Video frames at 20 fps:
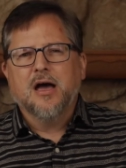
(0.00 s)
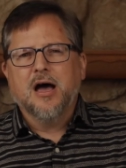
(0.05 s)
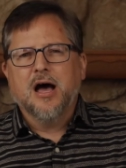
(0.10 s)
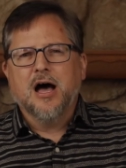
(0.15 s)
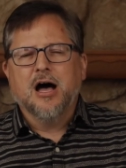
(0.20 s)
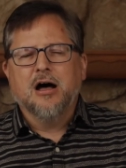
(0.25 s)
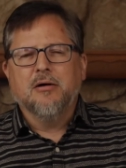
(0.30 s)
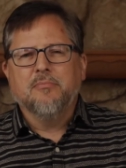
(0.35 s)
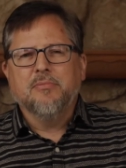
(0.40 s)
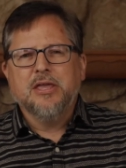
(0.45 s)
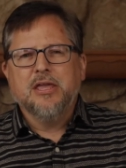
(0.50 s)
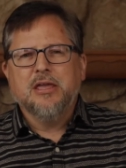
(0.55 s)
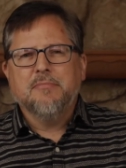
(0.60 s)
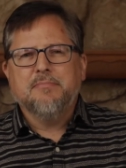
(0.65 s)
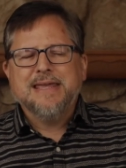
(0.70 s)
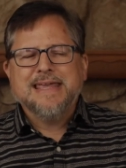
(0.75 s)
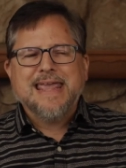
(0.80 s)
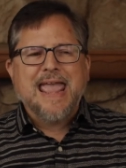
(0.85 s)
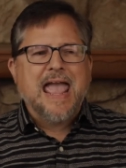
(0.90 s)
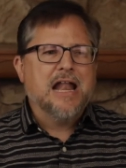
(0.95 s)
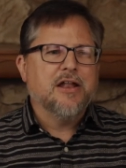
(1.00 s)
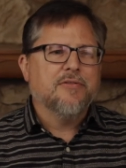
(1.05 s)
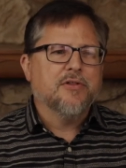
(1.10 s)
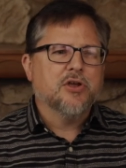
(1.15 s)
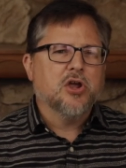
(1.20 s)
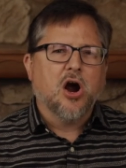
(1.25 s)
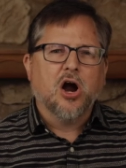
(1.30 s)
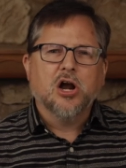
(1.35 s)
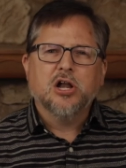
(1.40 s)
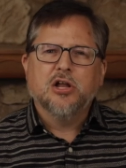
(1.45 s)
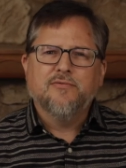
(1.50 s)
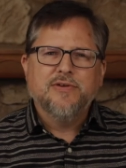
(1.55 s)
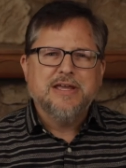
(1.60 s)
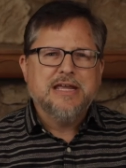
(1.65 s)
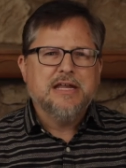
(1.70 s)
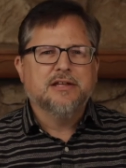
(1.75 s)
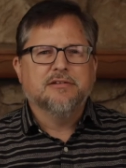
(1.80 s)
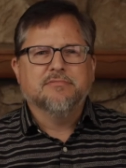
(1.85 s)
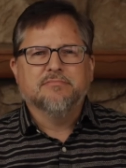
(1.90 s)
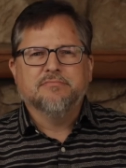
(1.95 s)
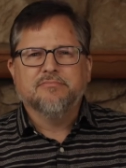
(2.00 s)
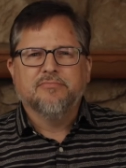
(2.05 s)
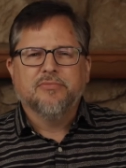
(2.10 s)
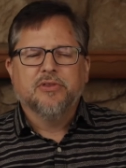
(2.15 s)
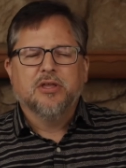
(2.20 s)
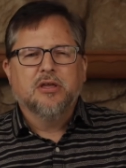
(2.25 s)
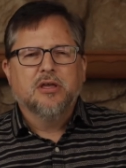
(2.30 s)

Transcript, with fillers: Um, it began in the Garden of Eden.